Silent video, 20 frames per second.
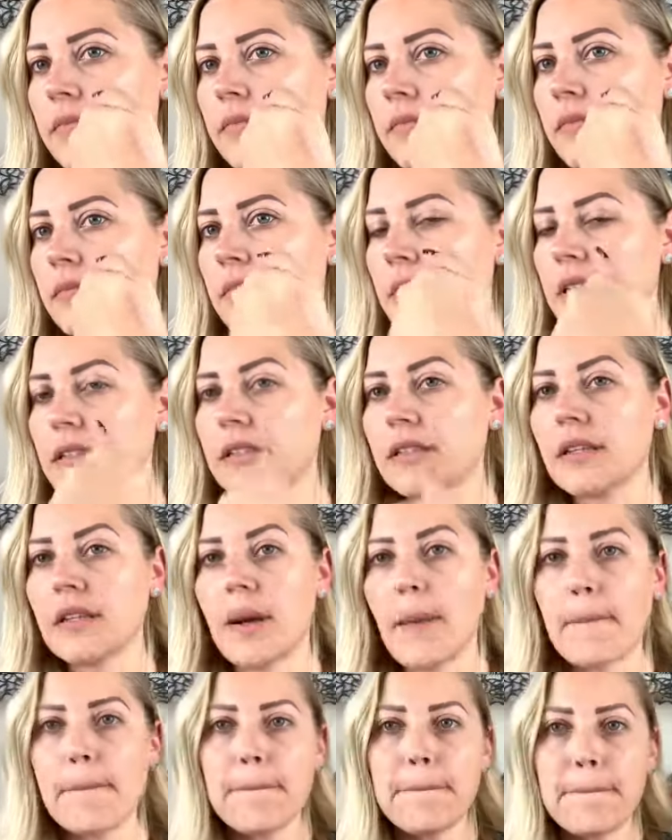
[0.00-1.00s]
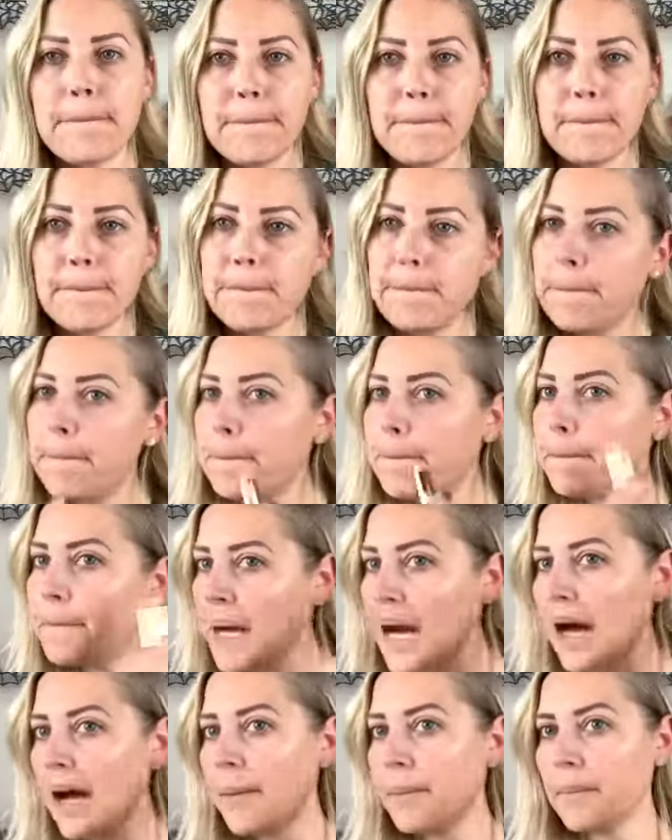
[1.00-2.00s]
That's gonna
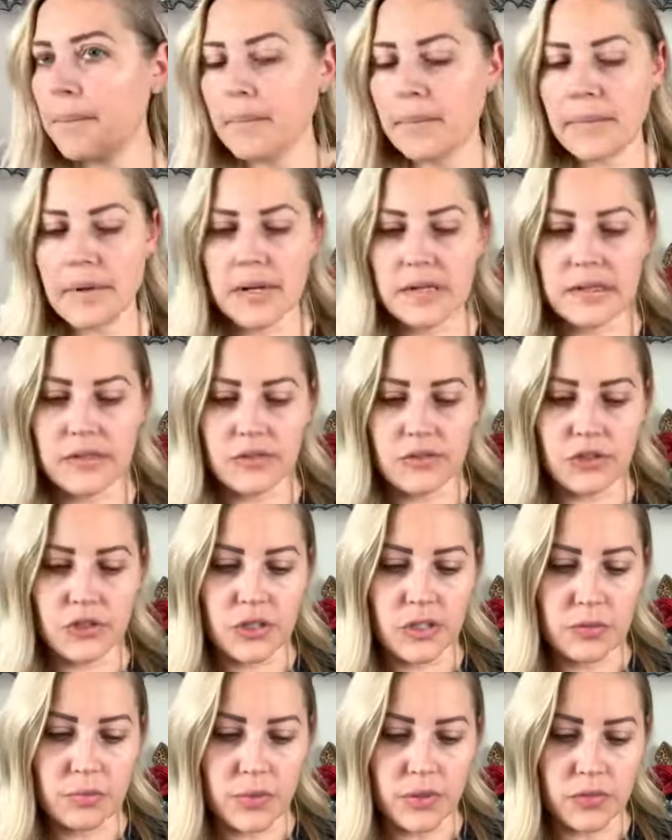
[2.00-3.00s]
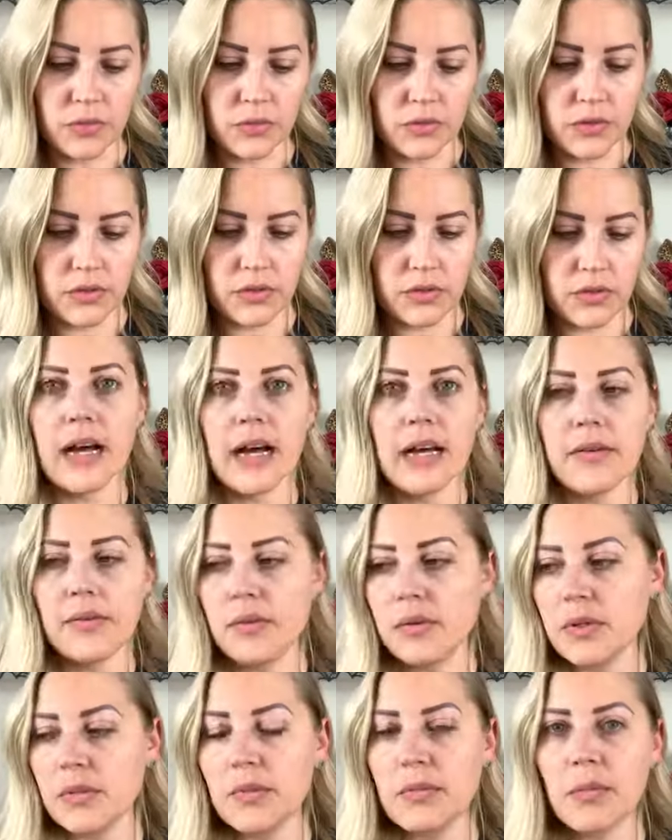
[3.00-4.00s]
pop on those cheekbones. I
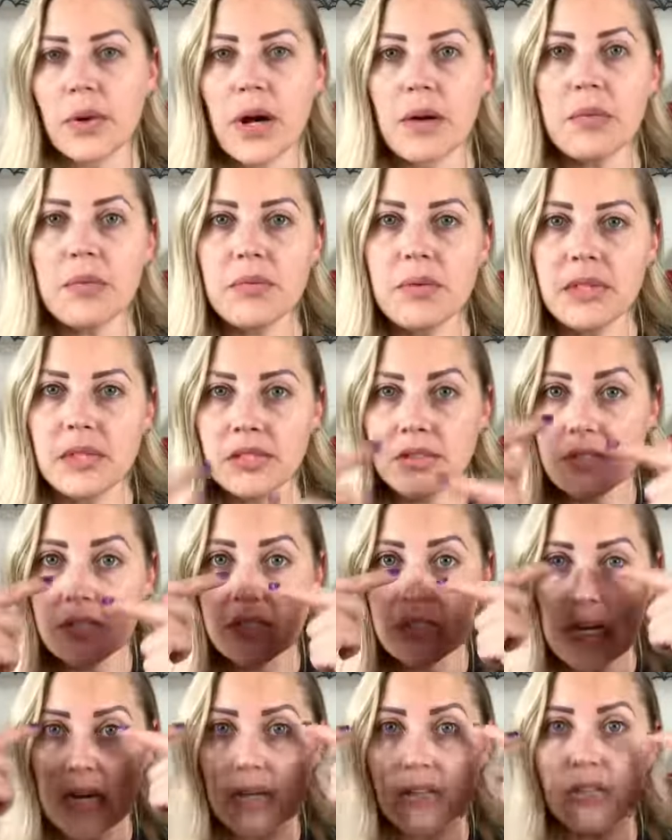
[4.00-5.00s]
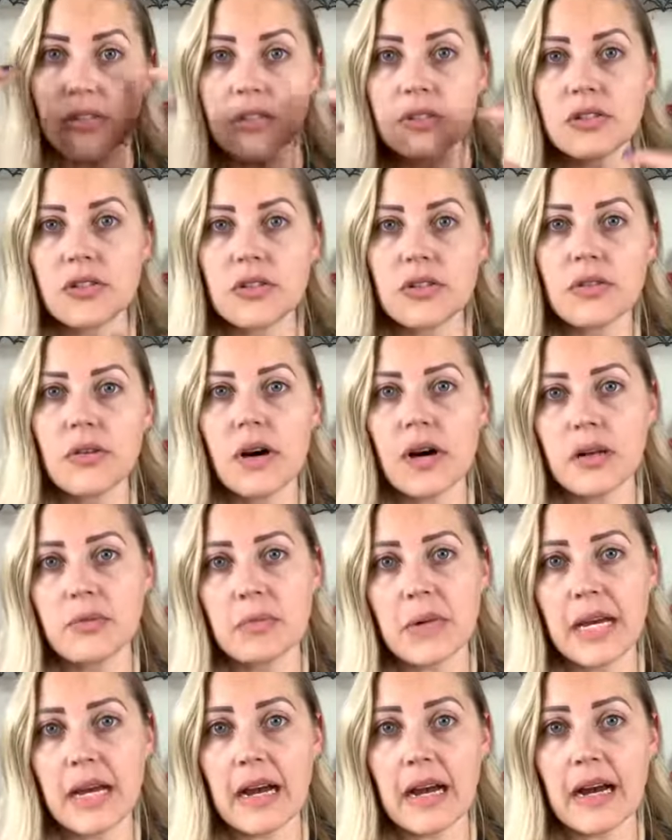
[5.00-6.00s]
would probably use this actually too on
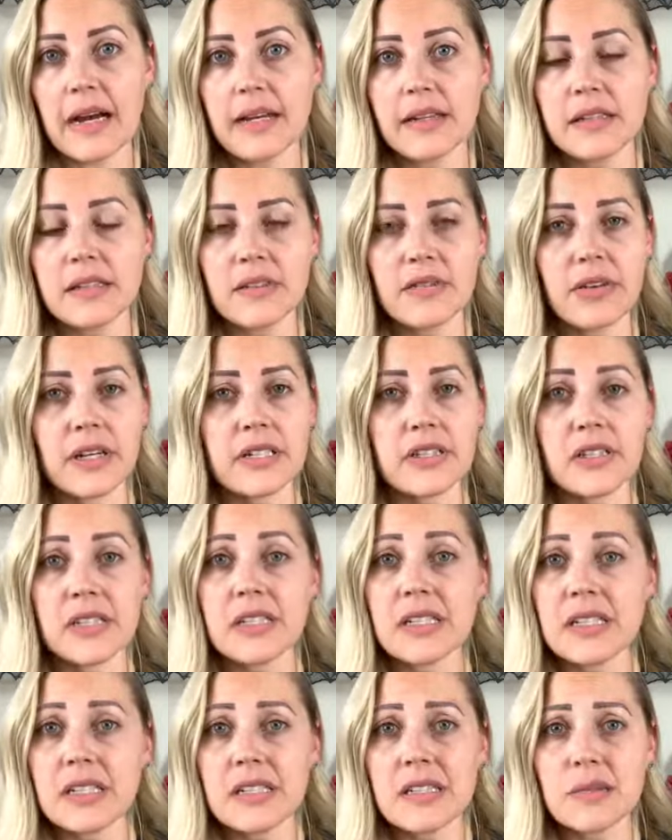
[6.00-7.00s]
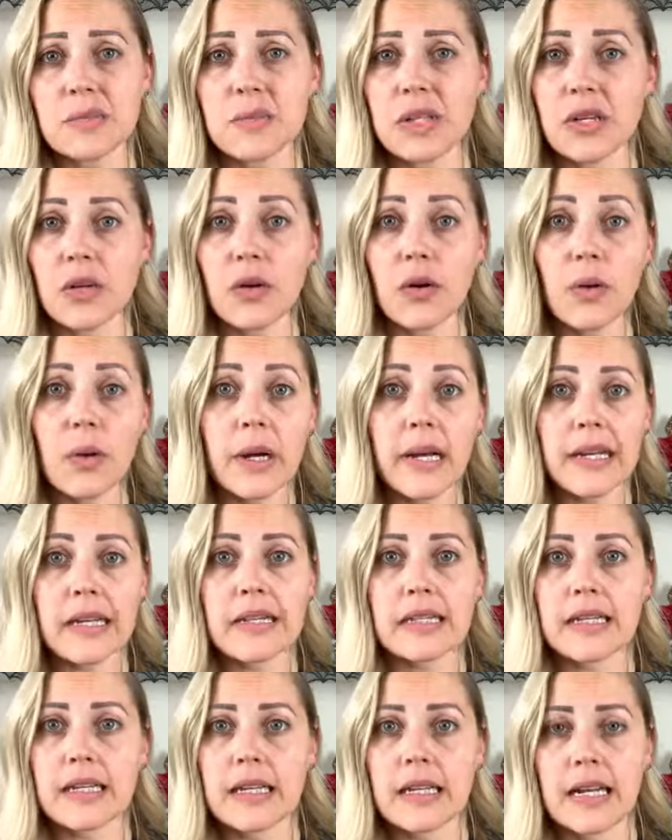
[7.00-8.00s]
my eyes if I just need something quick,
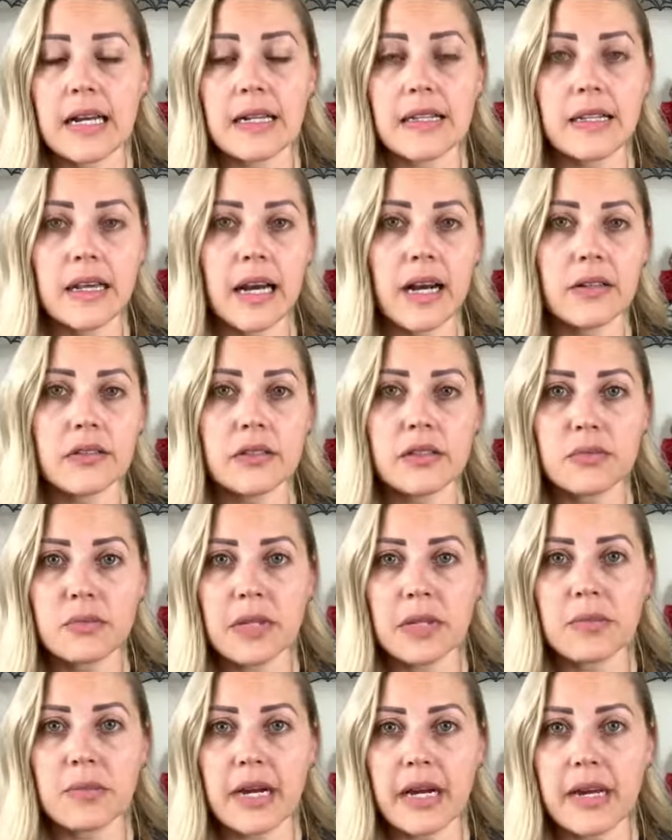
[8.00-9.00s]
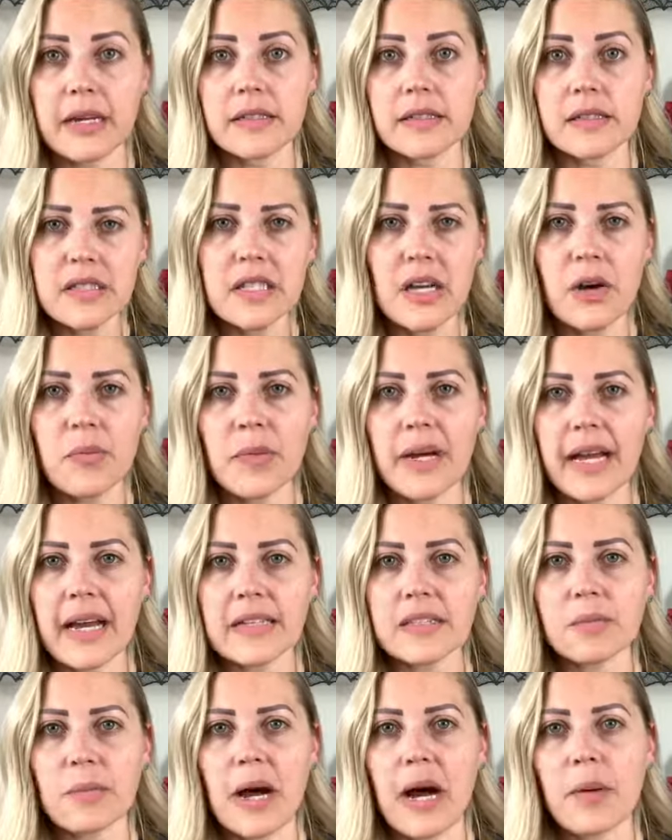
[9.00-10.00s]
get out of the house, make my eyes, to help my eyes
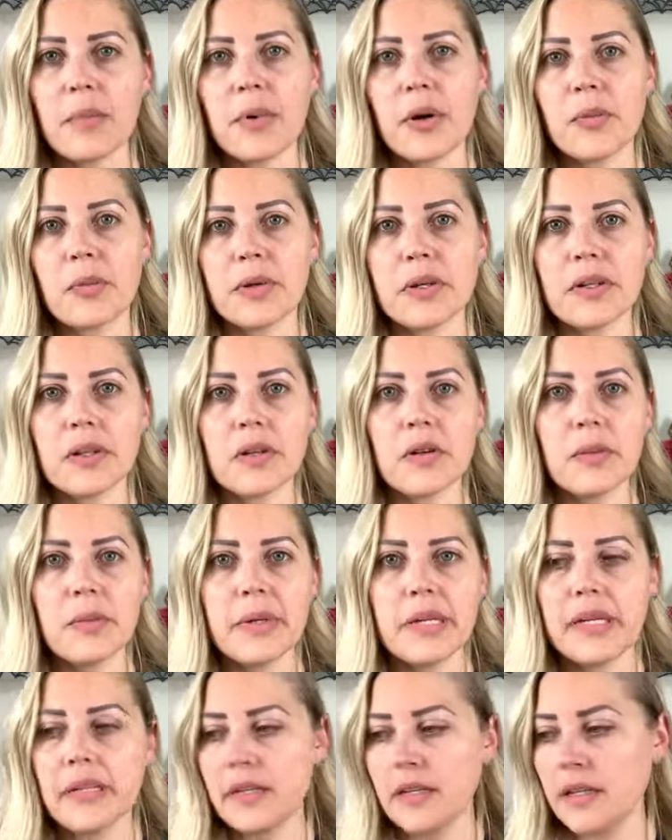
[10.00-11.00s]
pop open a little bit.